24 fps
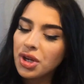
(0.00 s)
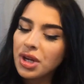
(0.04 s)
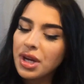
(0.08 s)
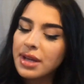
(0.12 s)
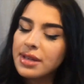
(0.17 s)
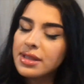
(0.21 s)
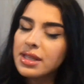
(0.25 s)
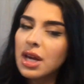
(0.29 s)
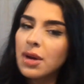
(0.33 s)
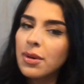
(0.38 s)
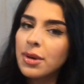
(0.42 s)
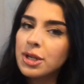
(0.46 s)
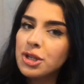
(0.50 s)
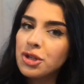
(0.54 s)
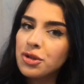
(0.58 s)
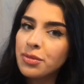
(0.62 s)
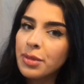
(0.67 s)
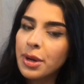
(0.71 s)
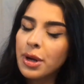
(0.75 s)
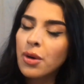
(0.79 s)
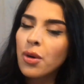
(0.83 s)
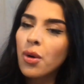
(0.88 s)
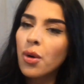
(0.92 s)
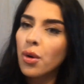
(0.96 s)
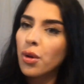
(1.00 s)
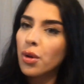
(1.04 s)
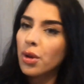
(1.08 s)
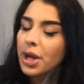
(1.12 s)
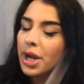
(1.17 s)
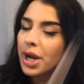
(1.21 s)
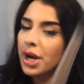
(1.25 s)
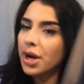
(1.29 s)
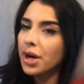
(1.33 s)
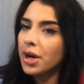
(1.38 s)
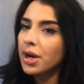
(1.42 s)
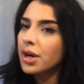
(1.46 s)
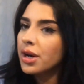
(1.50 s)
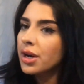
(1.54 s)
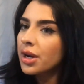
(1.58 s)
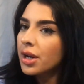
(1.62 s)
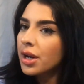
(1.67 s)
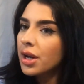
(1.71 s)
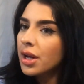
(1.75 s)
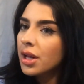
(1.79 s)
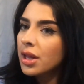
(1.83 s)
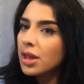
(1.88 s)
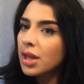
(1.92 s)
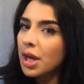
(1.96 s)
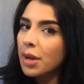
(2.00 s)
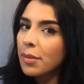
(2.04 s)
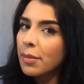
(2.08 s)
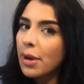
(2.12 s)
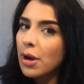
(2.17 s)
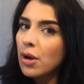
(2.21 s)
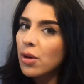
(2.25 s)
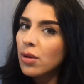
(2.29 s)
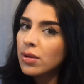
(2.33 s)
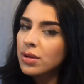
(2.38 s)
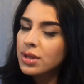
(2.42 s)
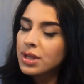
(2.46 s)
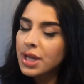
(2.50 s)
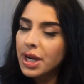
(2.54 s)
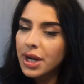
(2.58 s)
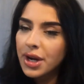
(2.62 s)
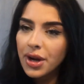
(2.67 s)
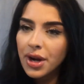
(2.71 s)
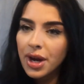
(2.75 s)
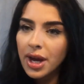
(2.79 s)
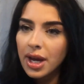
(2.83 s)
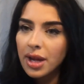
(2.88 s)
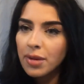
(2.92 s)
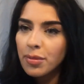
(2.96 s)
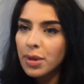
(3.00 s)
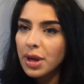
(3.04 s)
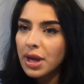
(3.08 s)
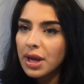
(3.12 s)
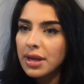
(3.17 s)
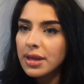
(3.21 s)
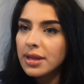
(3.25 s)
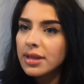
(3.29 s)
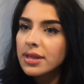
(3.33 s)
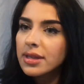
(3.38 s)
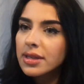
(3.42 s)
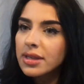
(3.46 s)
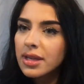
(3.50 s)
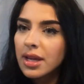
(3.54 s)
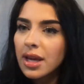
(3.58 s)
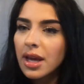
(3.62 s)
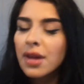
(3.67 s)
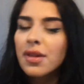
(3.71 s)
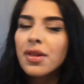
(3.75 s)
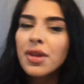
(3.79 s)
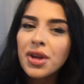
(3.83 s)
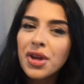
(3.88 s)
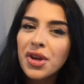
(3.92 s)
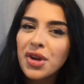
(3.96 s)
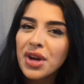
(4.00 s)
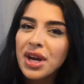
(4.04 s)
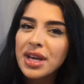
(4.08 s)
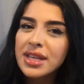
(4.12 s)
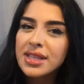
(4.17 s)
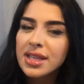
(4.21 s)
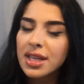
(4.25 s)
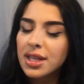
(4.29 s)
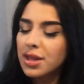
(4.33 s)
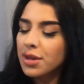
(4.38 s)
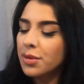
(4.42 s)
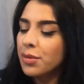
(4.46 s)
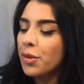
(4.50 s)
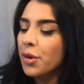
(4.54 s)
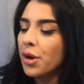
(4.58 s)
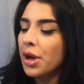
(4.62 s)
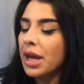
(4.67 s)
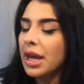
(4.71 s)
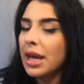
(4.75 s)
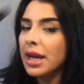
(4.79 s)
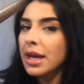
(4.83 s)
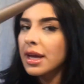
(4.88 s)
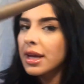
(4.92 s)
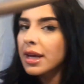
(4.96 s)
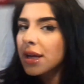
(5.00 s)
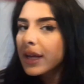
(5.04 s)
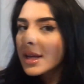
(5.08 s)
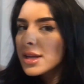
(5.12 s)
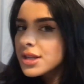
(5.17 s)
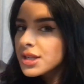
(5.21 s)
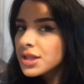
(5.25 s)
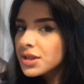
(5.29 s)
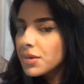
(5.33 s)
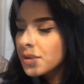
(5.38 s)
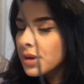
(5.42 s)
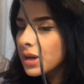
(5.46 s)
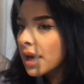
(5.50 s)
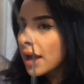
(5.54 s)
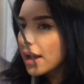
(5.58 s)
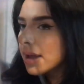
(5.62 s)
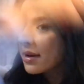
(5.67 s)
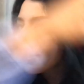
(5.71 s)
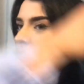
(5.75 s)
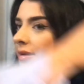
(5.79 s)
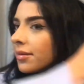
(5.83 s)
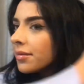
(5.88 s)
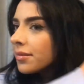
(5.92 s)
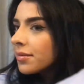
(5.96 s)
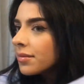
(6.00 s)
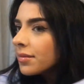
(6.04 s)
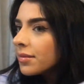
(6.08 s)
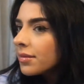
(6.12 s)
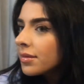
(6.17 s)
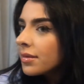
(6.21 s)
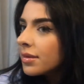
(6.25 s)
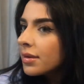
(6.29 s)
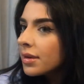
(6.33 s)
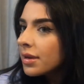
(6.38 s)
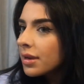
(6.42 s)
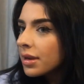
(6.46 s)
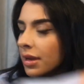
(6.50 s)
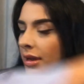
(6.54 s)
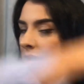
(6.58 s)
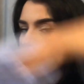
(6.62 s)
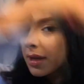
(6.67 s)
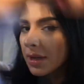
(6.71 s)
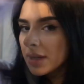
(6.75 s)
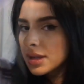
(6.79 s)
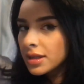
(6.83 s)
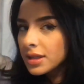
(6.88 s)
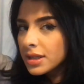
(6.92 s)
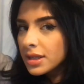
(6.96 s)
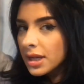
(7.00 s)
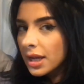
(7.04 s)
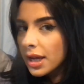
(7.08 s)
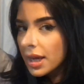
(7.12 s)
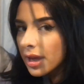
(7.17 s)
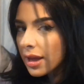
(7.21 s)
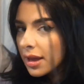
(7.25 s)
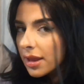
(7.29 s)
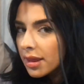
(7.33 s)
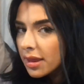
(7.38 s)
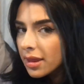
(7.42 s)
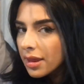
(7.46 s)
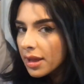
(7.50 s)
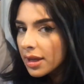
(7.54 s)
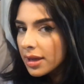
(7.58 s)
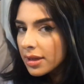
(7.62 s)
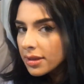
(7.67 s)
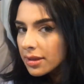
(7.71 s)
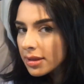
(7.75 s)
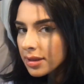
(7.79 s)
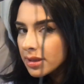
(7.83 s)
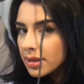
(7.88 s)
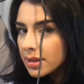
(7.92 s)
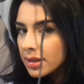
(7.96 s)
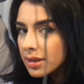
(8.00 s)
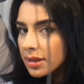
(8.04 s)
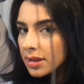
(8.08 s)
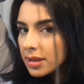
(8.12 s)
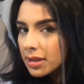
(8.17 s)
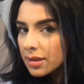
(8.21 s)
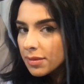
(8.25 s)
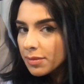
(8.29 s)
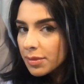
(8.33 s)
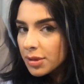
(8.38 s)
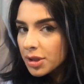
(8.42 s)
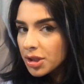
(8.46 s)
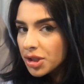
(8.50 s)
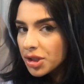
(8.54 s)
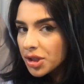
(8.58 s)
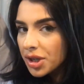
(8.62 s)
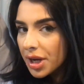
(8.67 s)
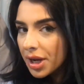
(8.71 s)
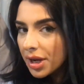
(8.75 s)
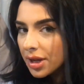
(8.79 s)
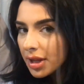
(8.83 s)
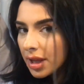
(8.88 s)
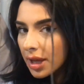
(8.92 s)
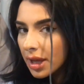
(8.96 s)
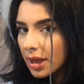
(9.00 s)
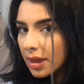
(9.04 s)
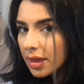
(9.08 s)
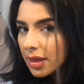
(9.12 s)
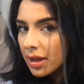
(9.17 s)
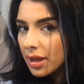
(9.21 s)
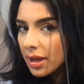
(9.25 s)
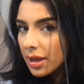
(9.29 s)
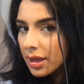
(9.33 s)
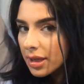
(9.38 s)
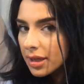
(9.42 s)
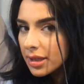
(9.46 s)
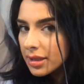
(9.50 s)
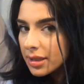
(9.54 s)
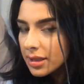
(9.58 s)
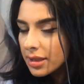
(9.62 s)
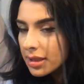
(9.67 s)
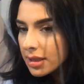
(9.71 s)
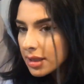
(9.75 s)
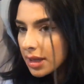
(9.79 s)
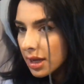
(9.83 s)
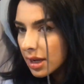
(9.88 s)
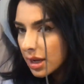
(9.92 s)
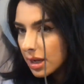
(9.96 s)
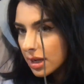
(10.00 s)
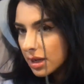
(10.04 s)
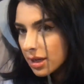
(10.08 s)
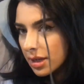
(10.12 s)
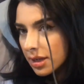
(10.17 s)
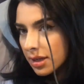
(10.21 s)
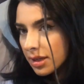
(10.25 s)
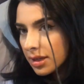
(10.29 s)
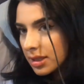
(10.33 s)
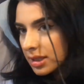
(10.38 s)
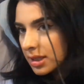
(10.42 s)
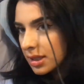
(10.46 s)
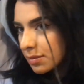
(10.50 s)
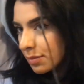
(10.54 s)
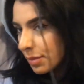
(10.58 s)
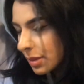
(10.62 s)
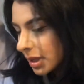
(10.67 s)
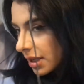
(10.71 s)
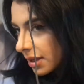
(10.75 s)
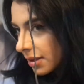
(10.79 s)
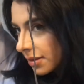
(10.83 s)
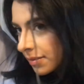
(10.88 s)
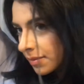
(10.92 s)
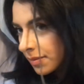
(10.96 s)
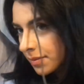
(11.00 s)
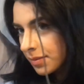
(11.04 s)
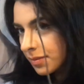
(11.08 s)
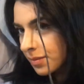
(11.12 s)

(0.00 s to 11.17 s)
you guys how I do my whole hair, like my whole entire head, because I think you guys get the point. So again, take this, put your hair like this, and spin.